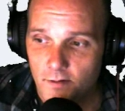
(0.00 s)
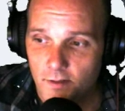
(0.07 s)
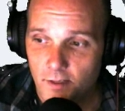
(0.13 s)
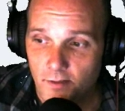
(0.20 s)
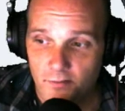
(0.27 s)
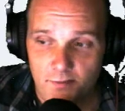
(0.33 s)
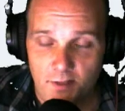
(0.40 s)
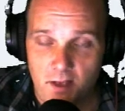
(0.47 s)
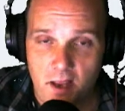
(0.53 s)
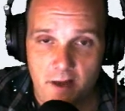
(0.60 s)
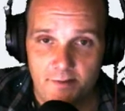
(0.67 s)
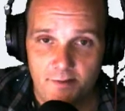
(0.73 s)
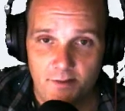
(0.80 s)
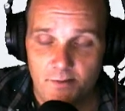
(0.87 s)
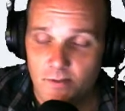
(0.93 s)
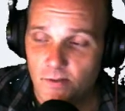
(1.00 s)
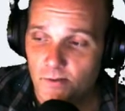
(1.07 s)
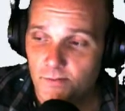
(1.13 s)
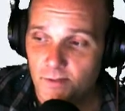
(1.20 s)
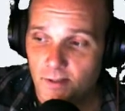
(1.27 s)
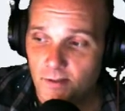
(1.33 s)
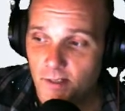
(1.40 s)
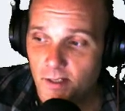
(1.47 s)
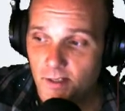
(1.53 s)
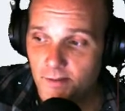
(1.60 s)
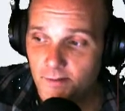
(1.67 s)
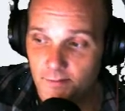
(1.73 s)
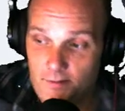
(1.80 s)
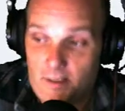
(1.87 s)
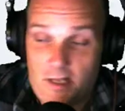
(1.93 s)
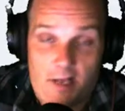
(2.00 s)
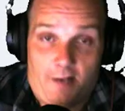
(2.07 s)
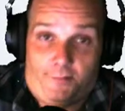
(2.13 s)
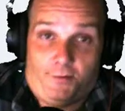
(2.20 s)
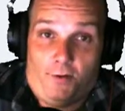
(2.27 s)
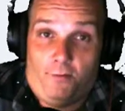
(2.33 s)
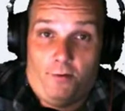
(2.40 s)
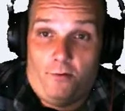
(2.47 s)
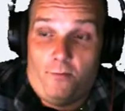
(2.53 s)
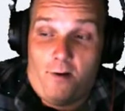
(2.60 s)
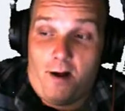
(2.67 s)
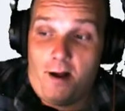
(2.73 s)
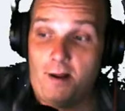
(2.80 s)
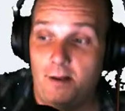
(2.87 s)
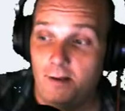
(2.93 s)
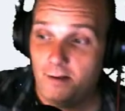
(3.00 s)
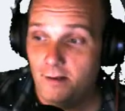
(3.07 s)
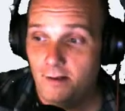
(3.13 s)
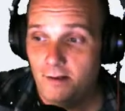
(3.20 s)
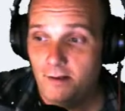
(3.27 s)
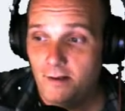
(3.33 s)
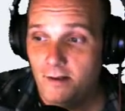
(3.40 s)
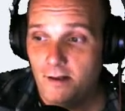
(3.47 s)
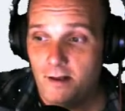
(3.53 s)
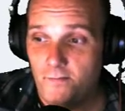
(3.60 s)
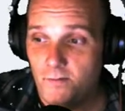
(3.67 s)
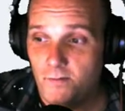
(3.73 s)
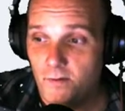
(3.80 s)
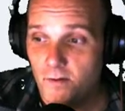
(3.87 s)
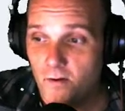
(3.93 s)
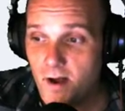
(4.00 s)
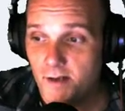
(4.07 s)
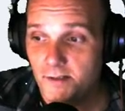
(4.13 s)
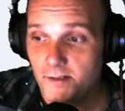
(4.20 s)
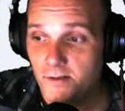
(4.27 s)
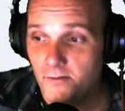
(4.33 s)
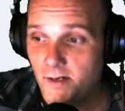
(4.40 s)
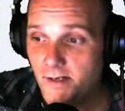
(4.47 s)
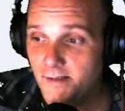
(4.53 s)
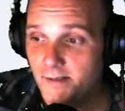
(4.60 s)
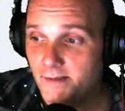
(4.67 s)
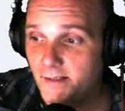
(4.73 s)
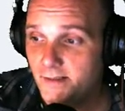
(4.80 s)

It'll say access code declined. I don't know why. I have no idea why it says